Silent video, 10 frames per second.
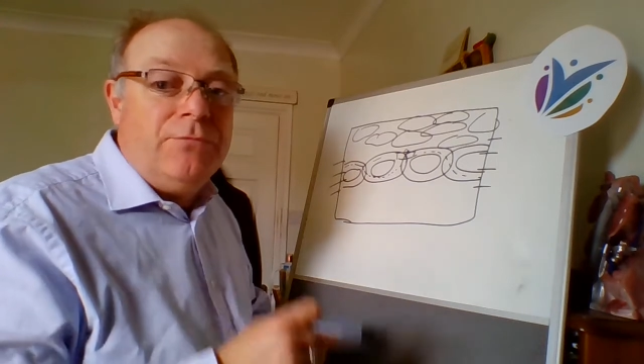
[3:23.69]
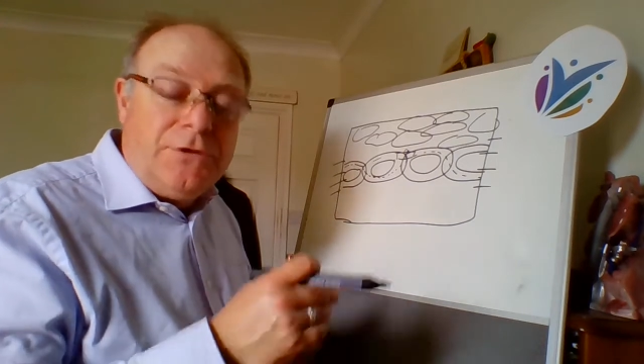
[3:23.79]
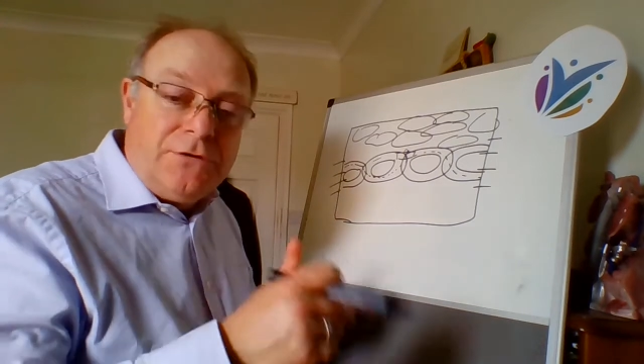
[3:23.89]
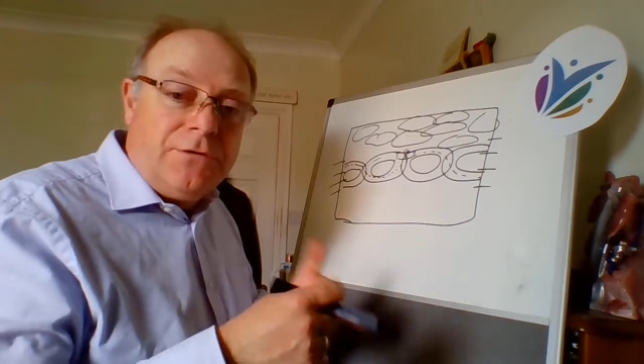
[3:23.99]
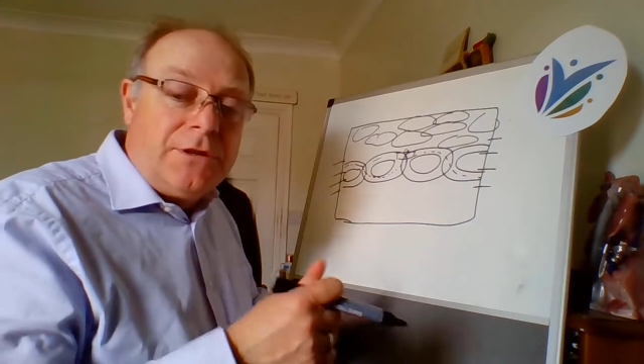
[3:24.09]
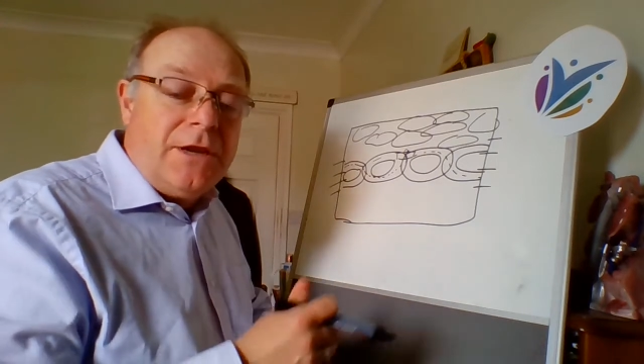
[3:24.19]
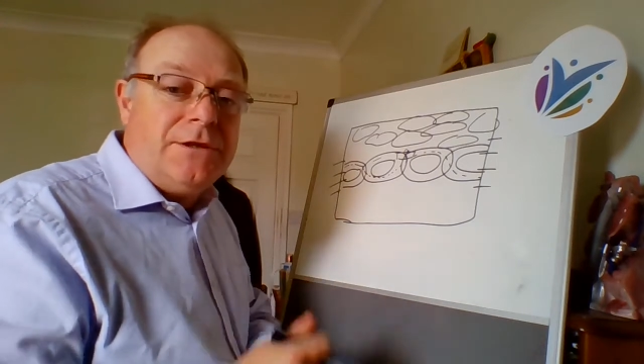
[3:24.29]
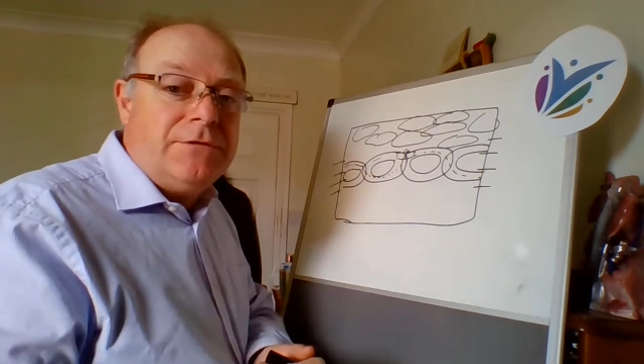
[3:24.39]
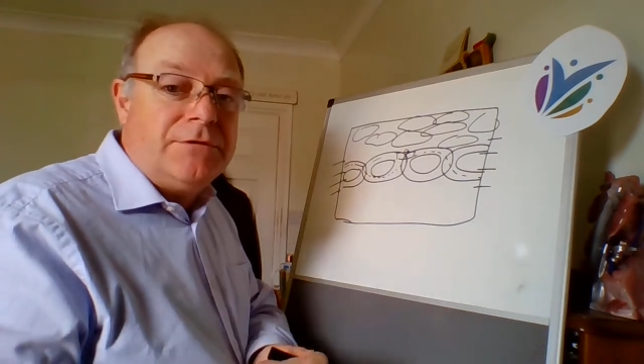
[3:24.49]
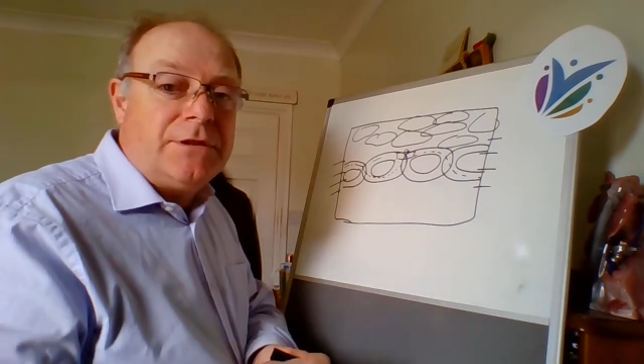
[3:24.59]
which goes
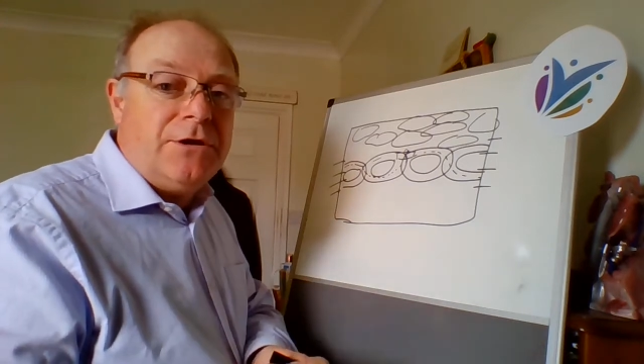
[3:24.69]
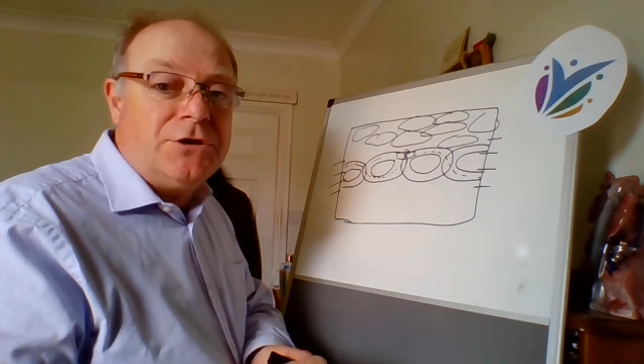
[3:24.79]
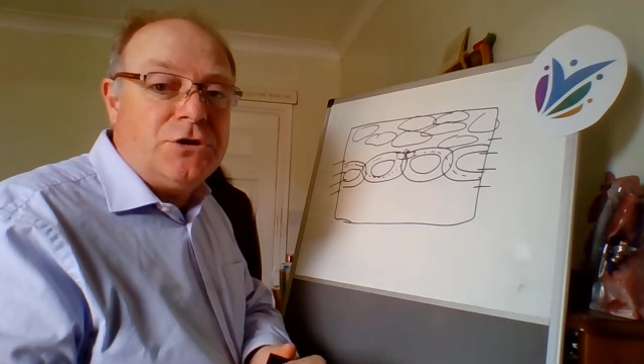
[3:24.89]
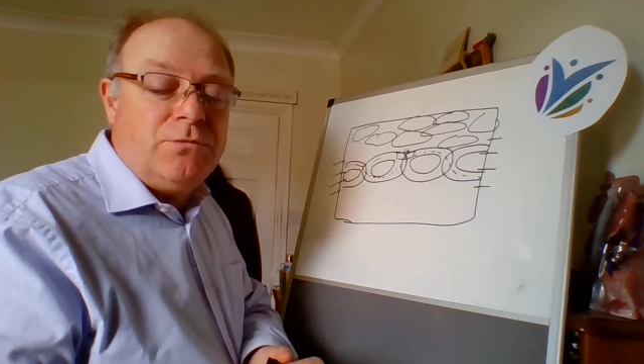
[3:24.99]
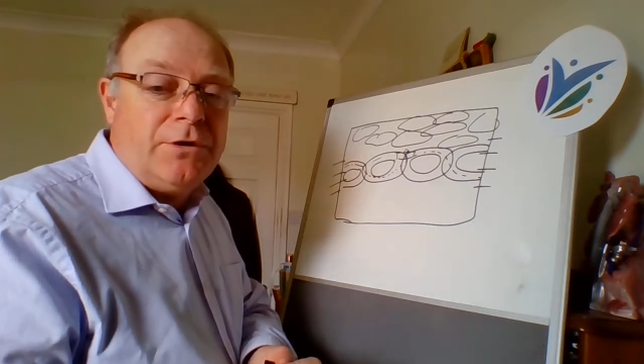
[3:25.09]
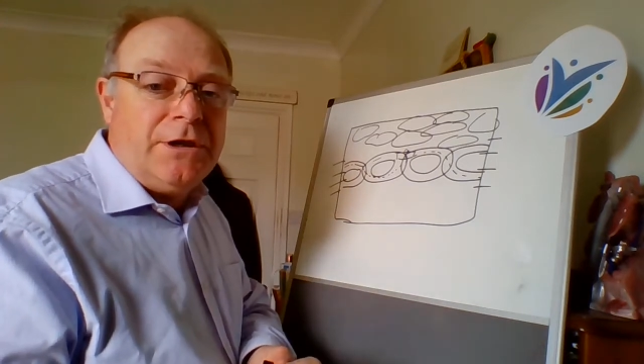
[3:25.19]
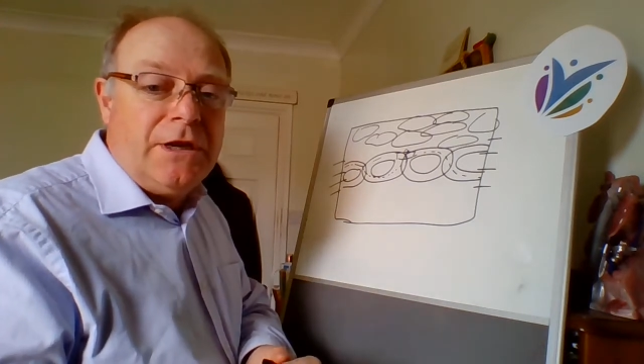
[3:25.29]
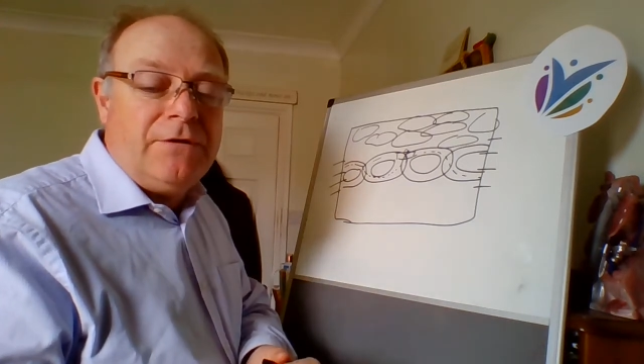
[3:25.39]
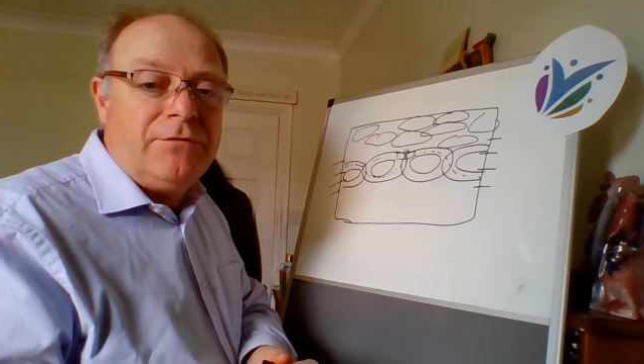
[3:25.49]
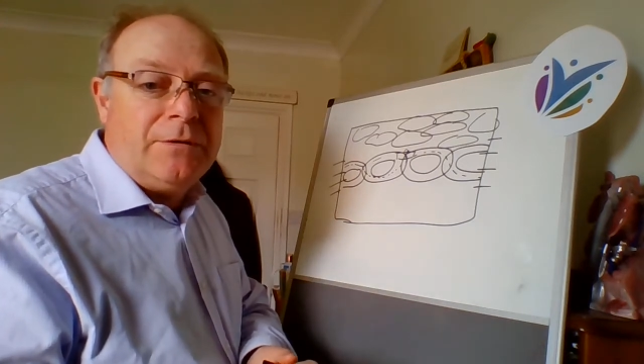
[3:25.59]
down to your research and what you
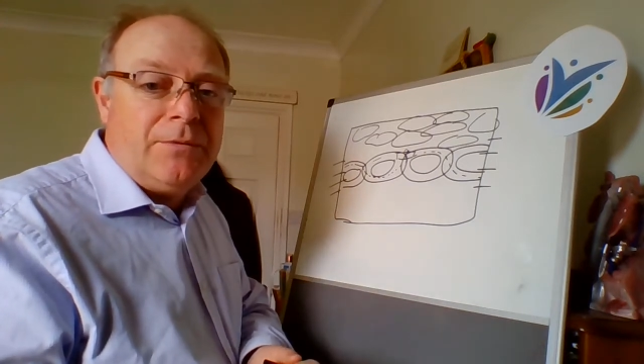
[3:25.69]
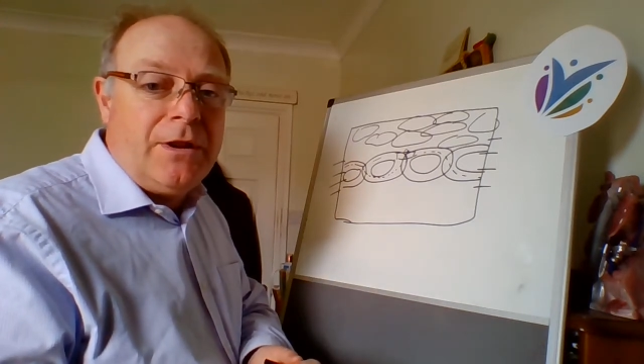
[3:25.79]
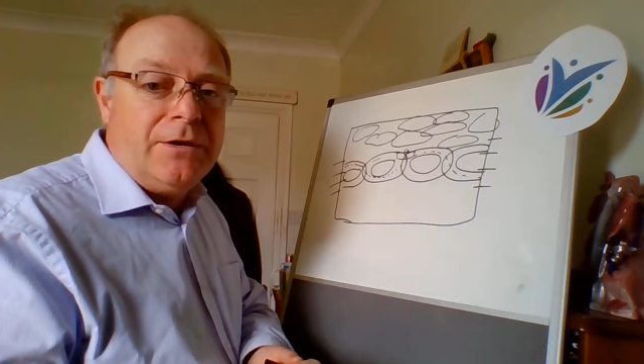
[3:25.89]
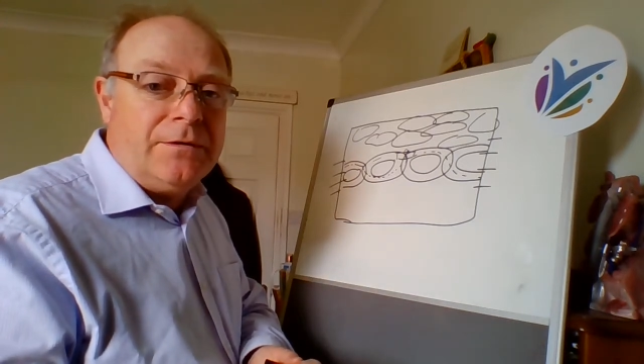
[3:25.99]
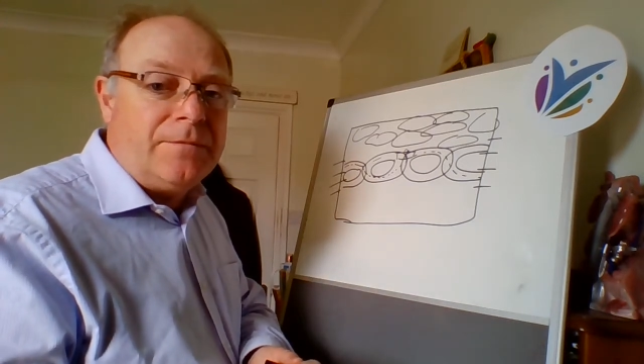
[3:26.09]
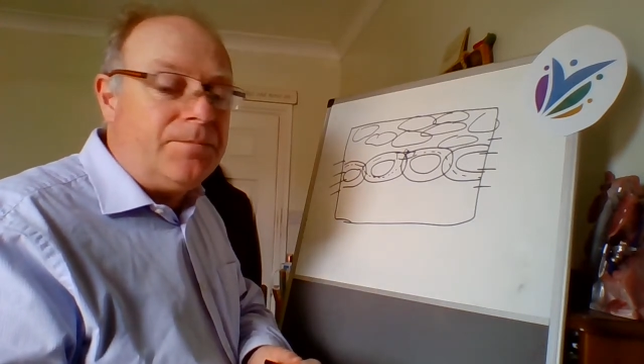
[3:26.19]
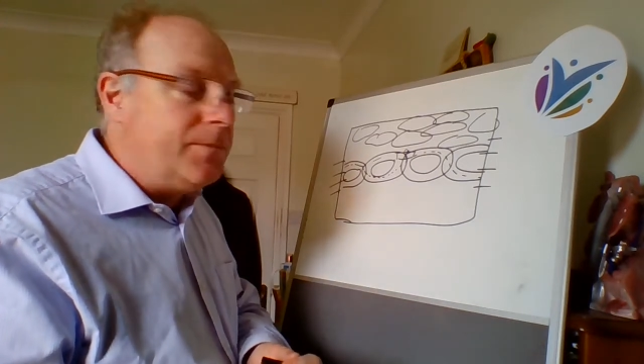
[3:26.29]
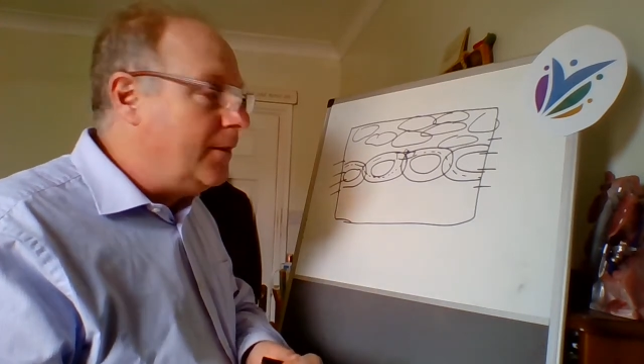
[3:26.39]
need for your plants.